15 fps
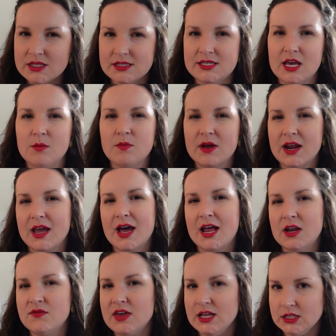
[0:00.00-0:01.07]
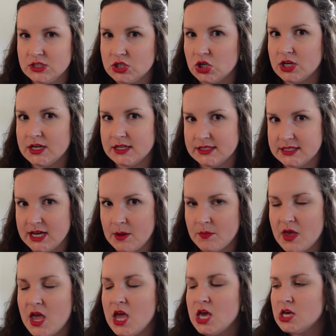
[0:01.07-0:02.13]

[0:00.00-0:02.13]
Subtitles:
the same, but I kind of inserted a step.